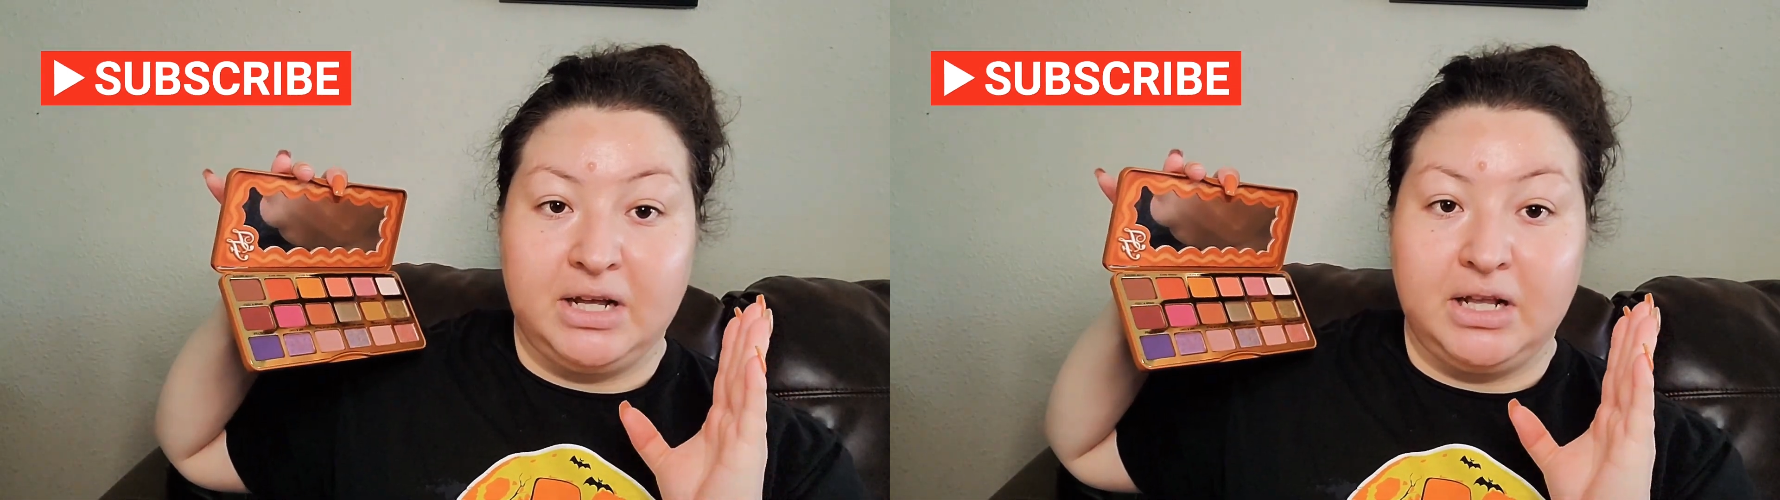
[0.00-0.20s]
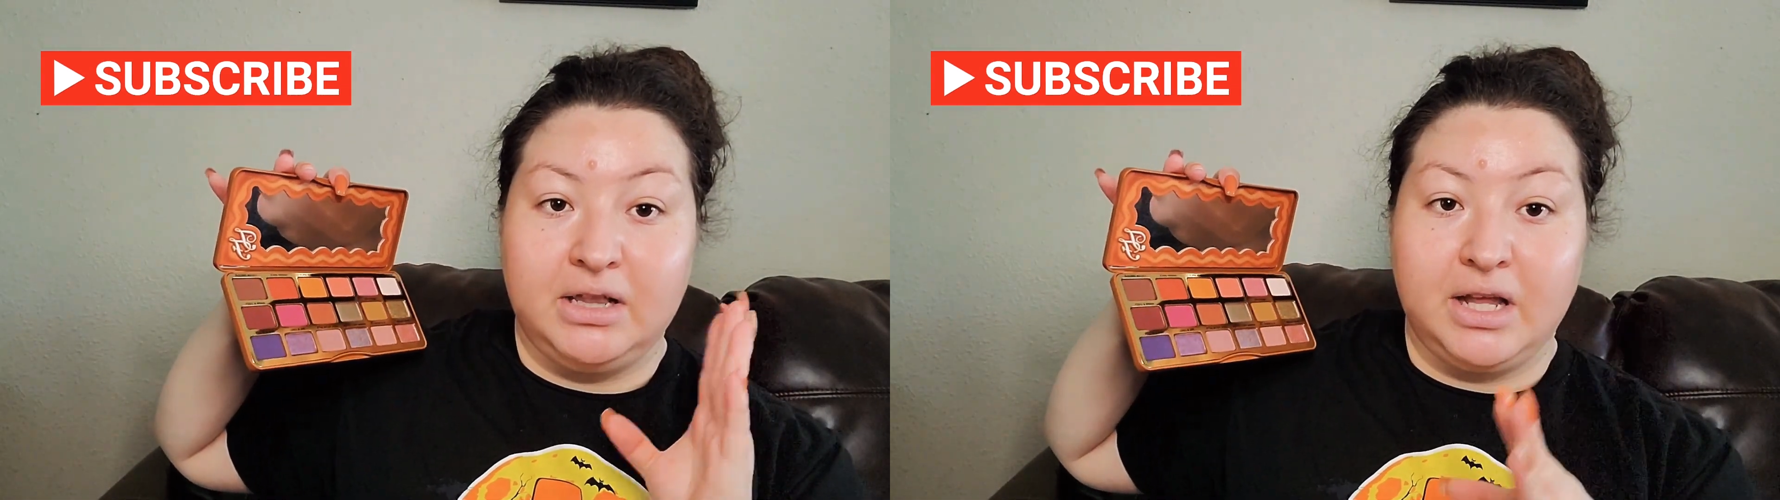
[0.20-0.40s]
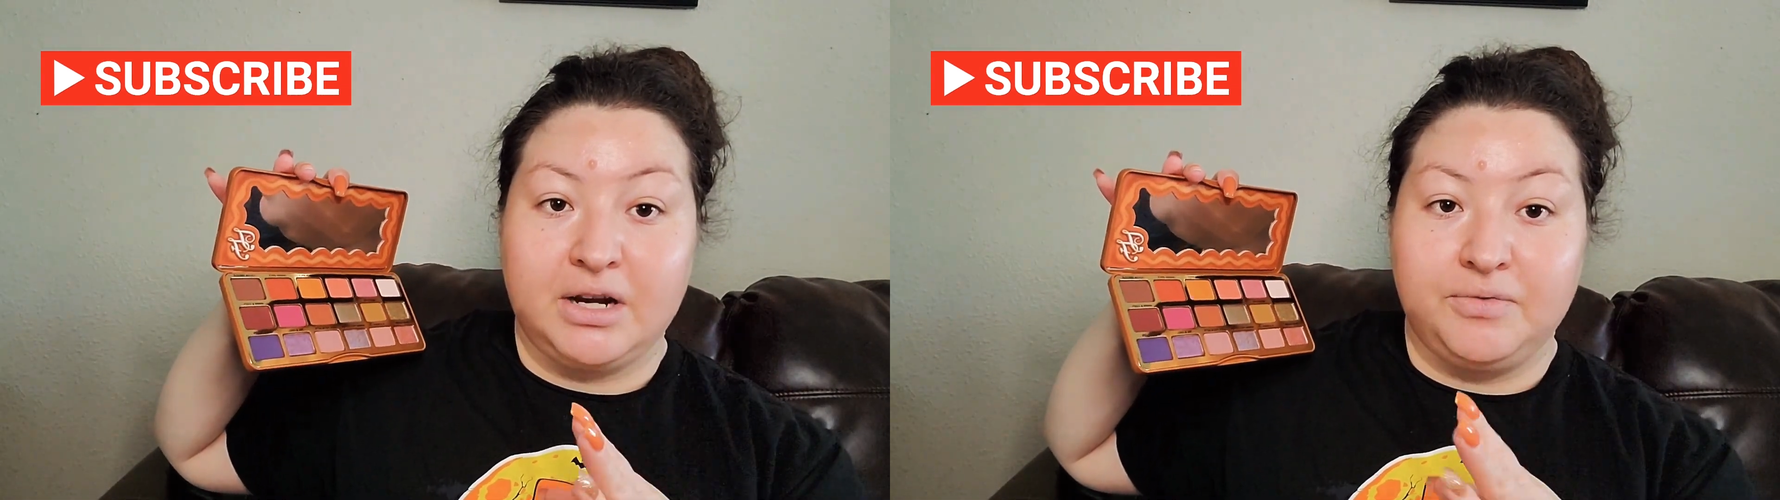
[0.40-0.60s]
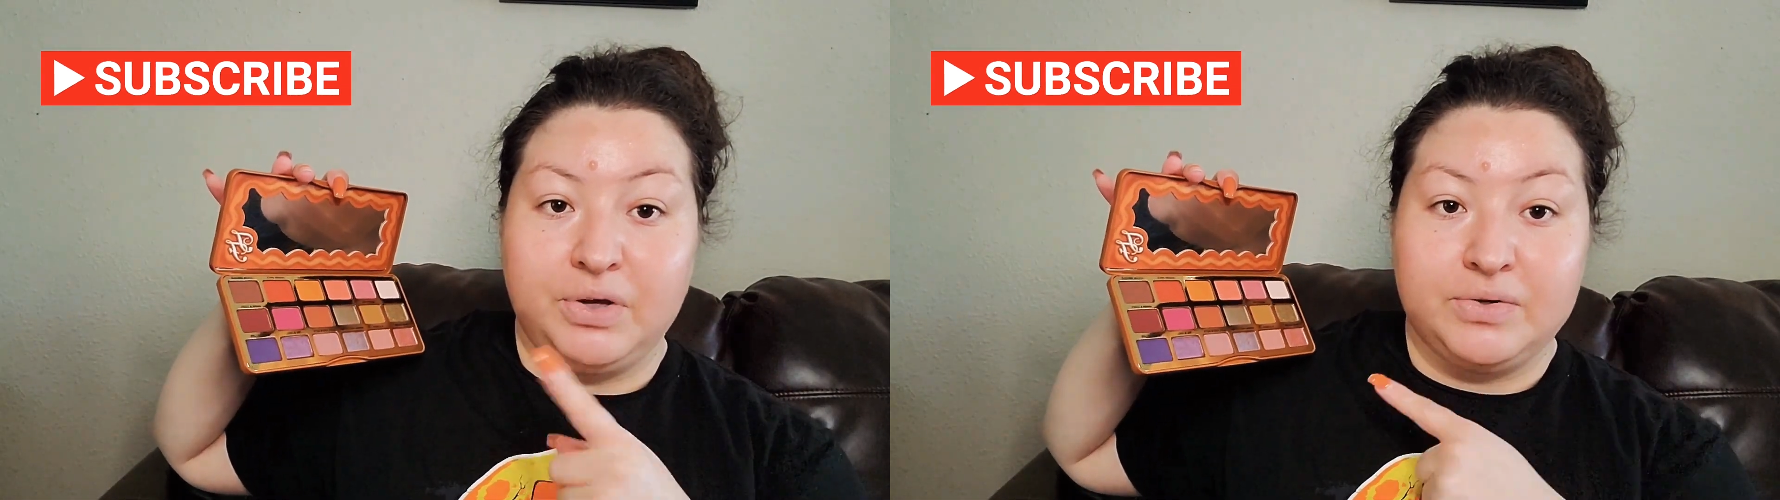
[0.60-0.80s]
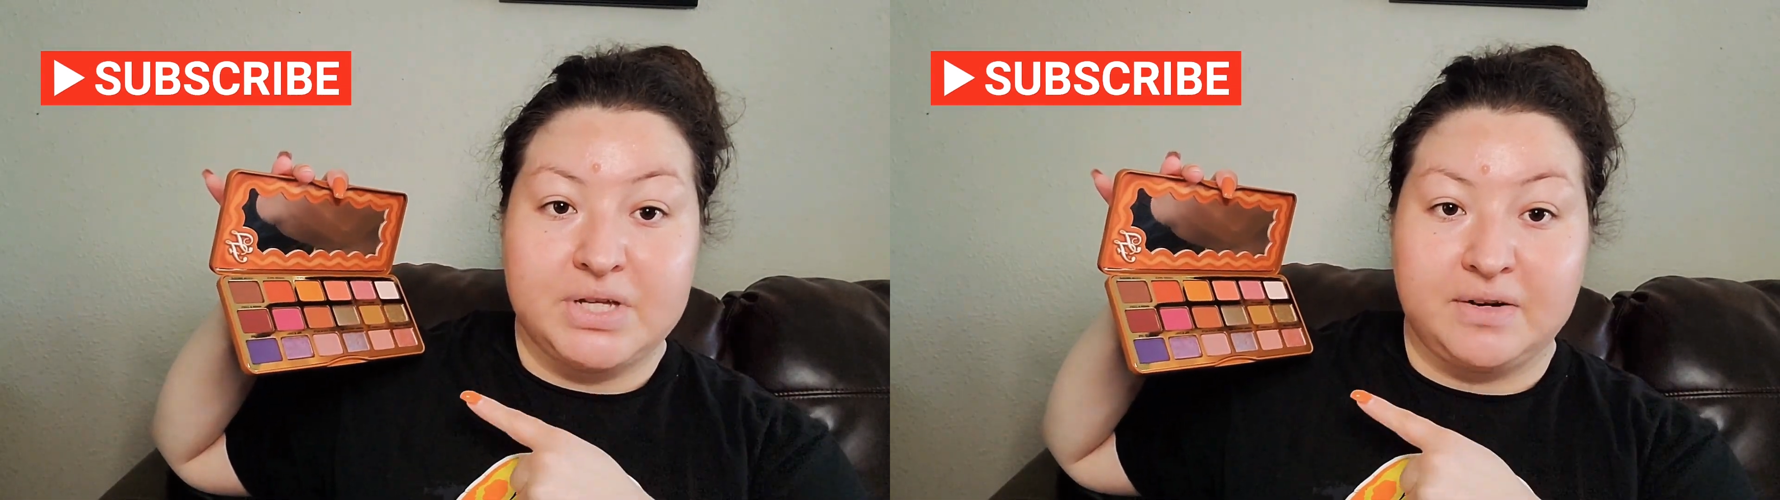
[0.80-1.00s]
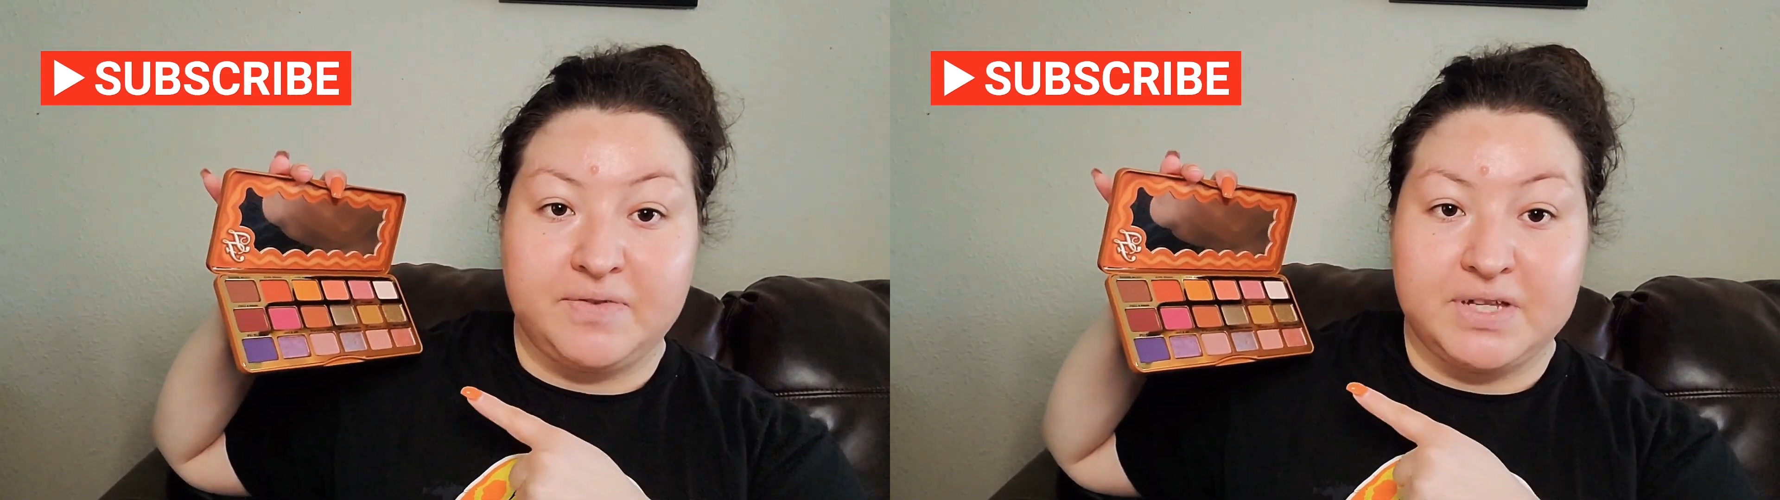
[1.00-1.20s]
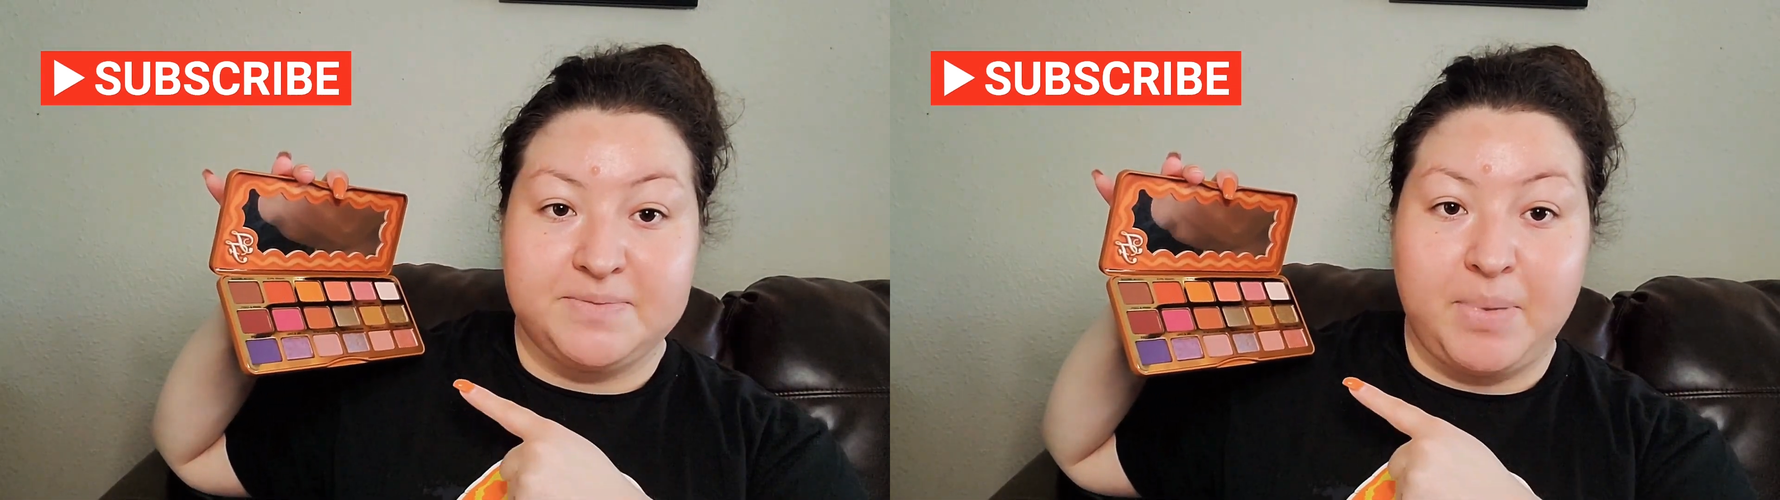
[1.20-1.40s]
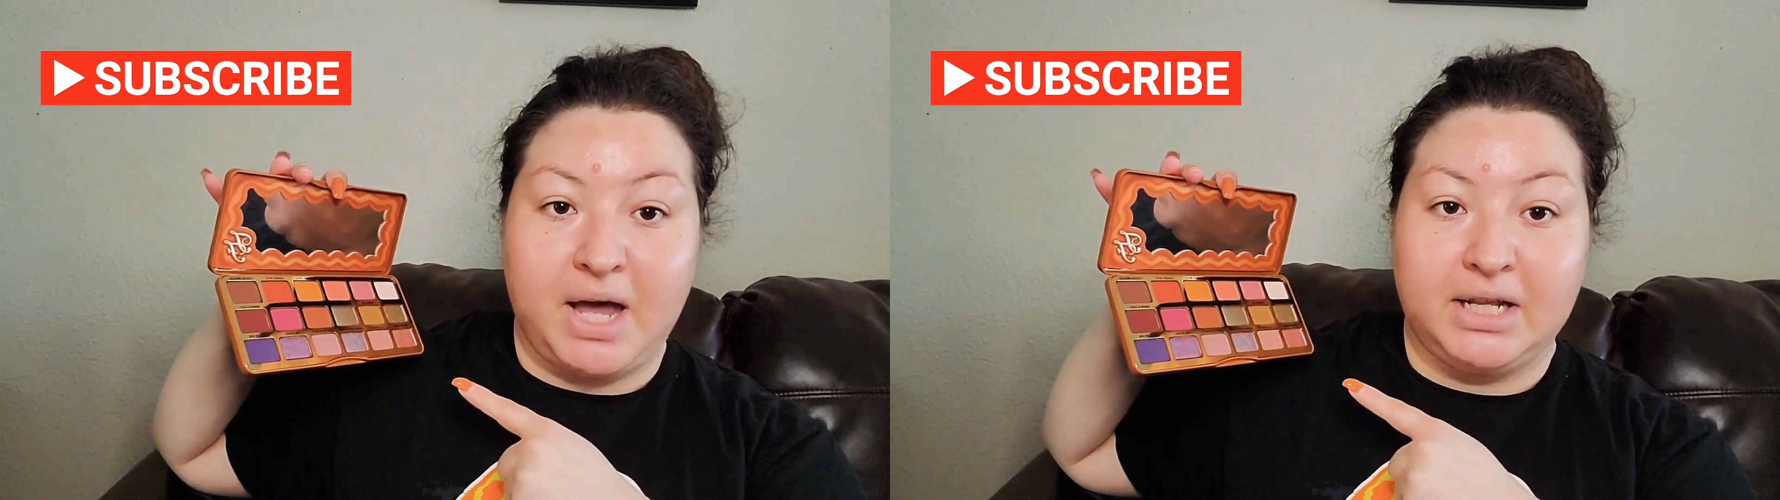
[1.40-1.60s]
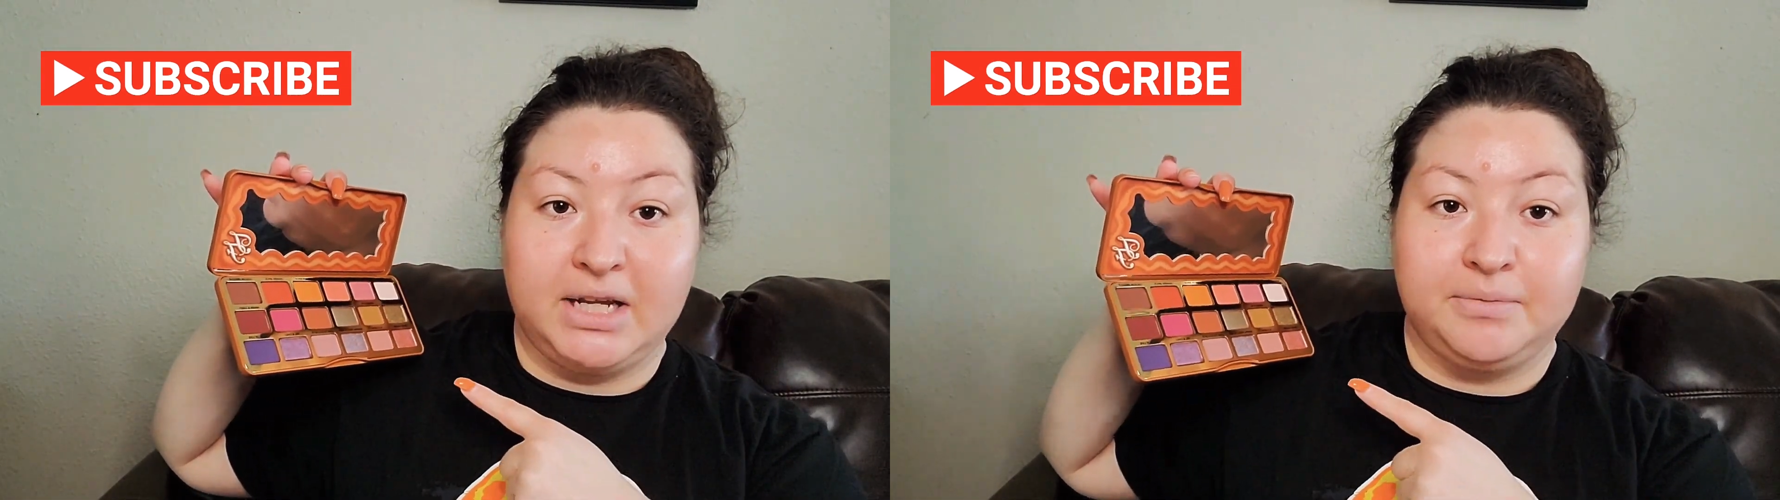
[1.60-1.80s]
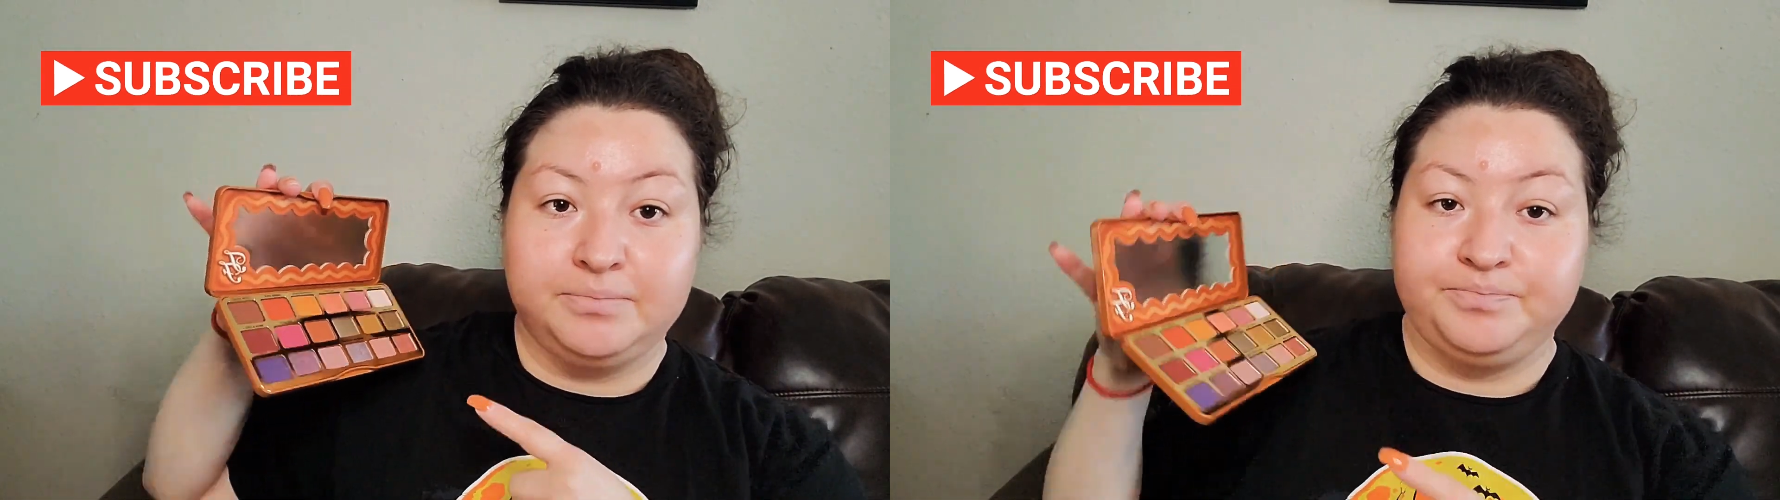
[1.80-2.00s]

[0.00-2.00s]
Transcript: a lot of use out of this palette